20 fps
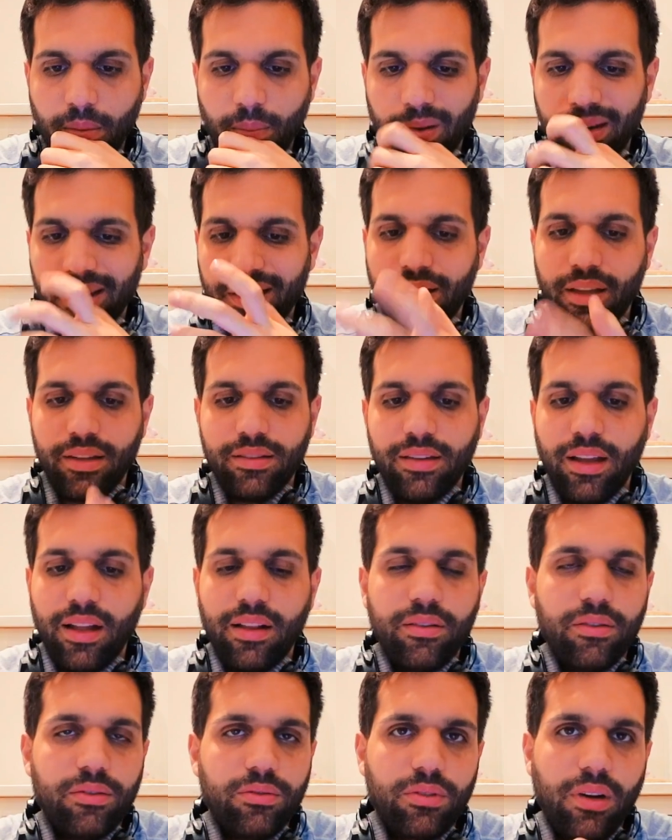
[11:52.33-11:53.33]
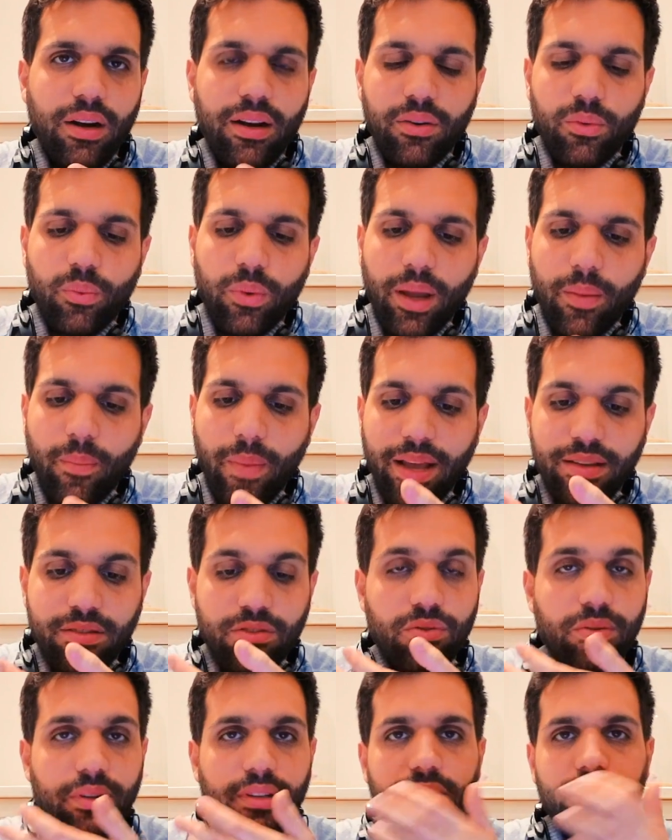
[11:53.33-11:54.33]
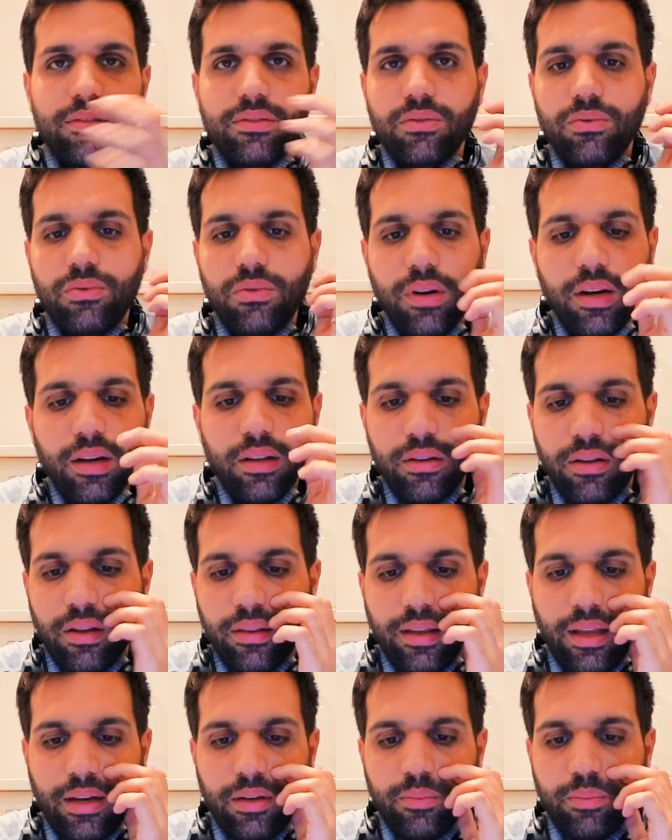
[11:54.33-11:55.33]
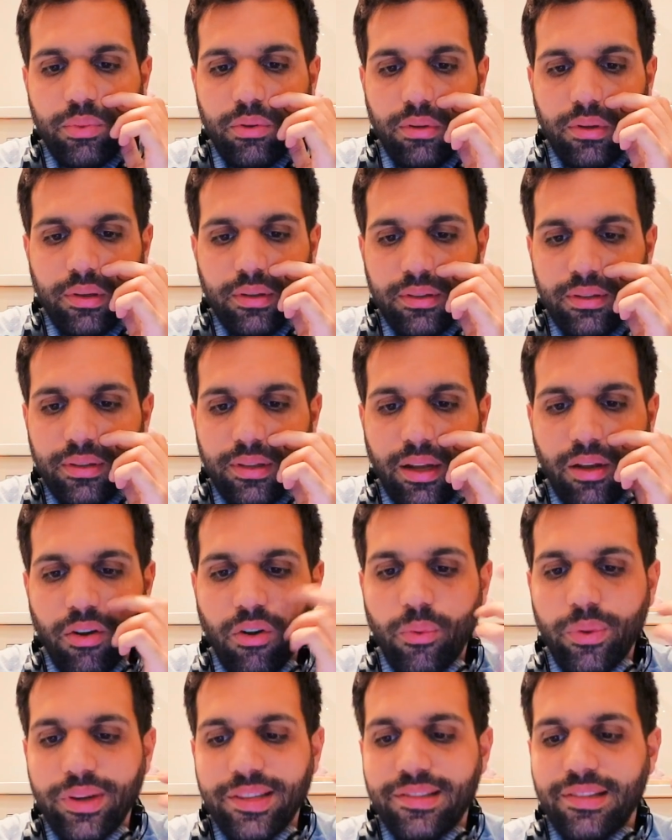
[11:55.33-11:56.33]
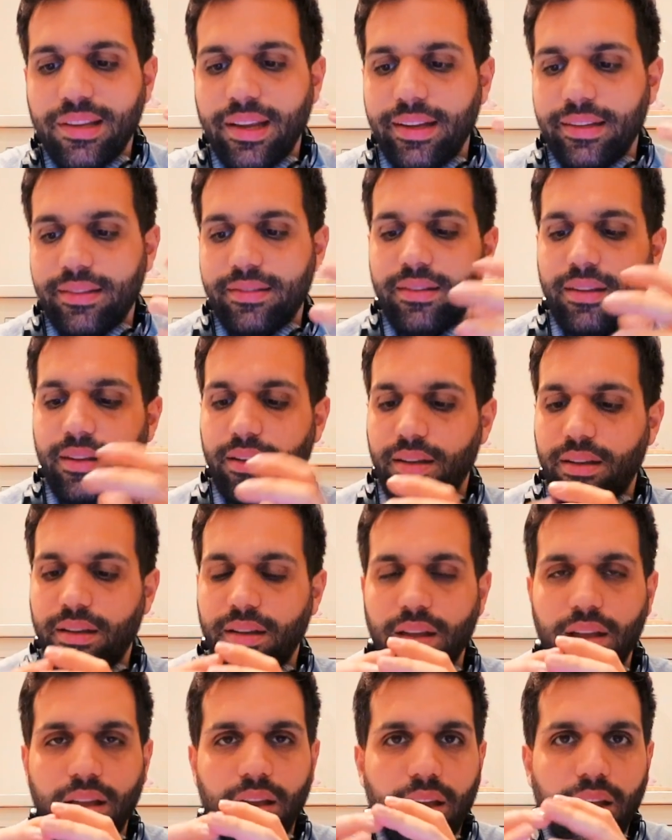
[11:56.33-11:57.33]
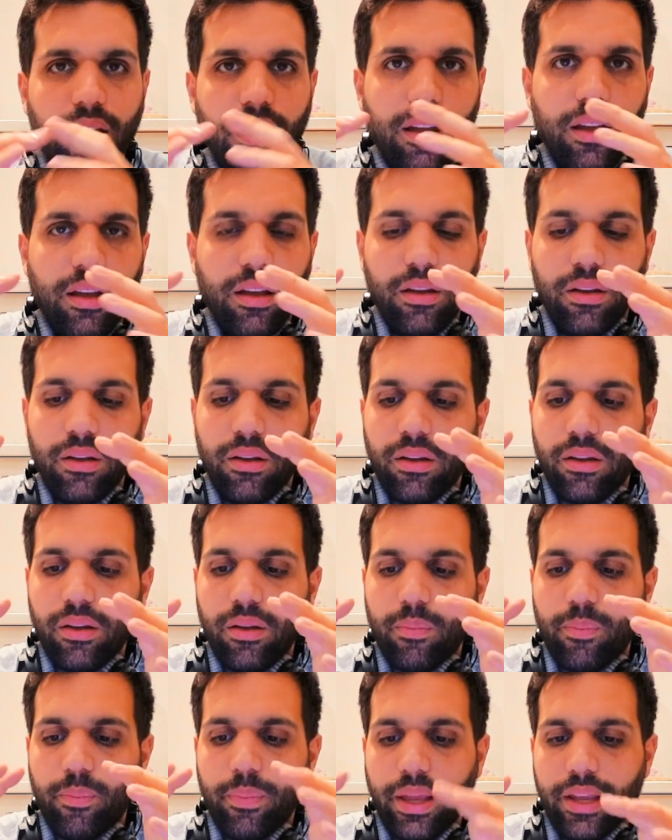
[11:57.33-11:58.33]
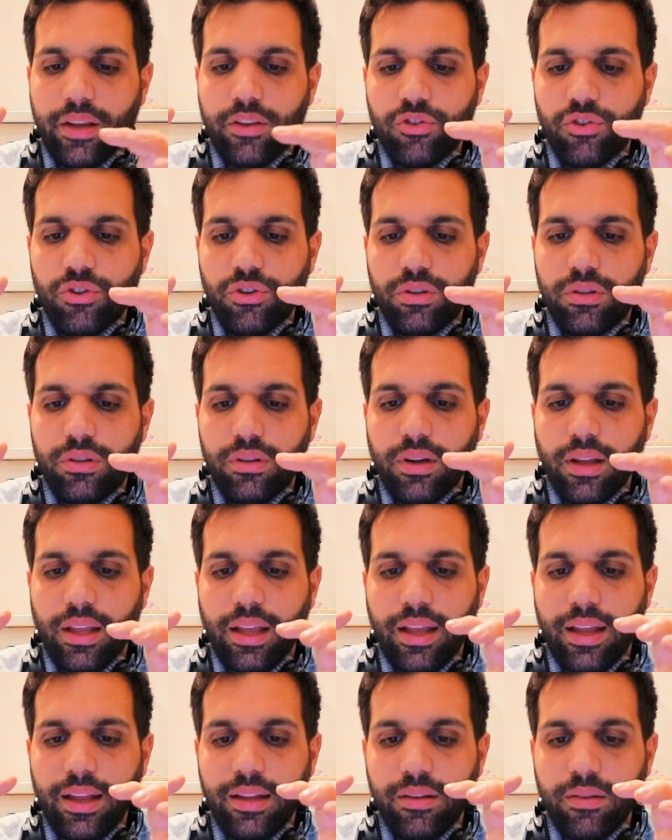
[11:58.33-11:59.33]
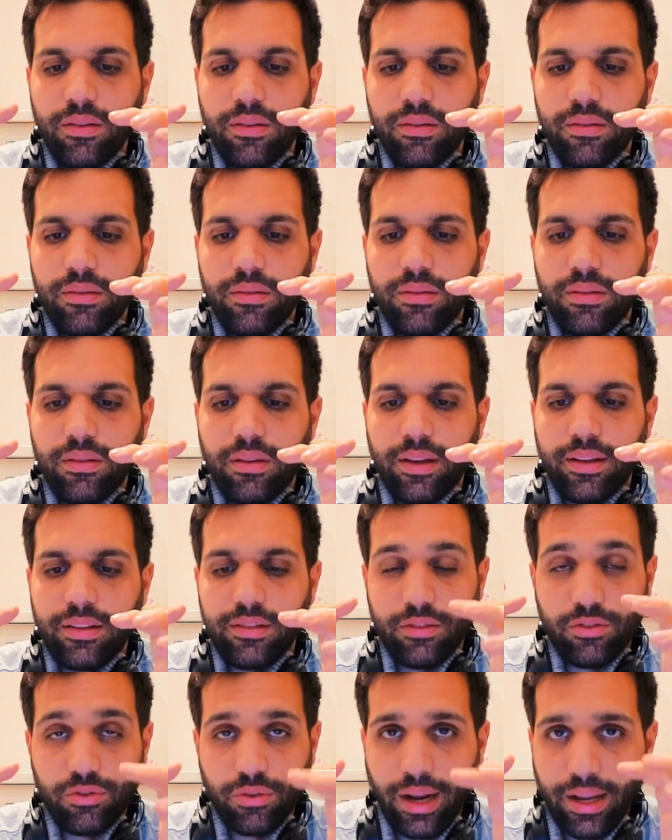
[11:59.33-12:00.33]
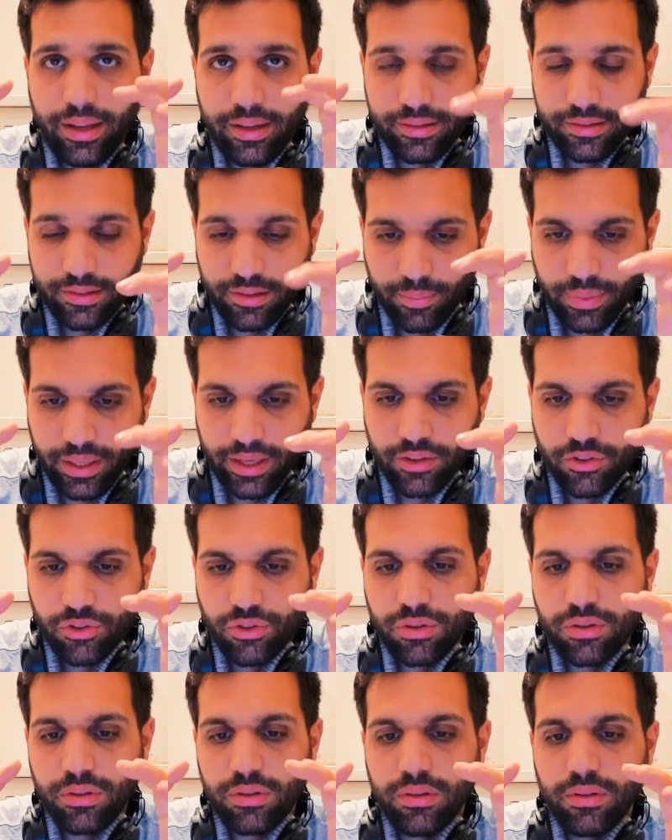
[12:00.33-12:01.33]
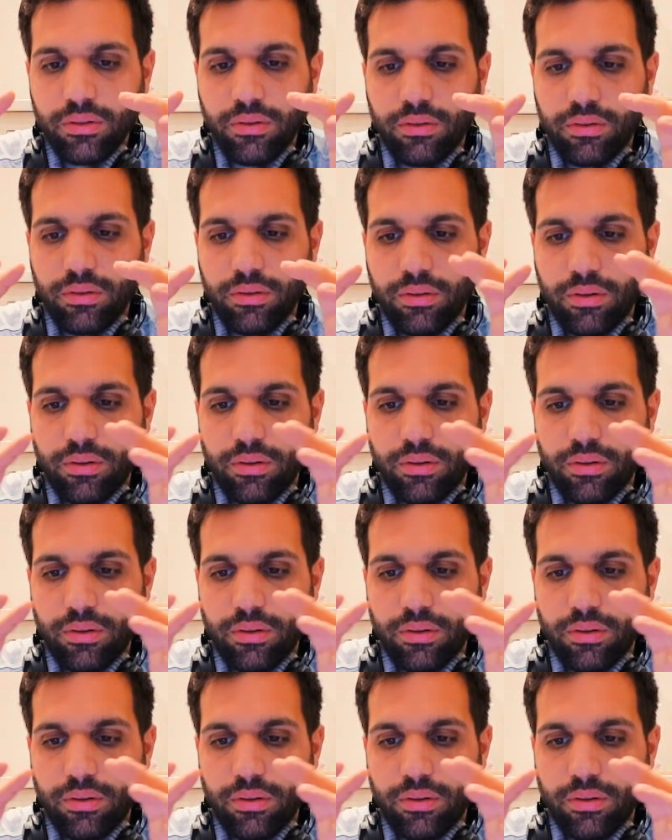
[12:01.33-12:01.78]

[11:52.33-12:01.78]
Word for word: But I can tell you right away, mastering is really not that important. I always say it's like a, a picture and like the track is the picture or,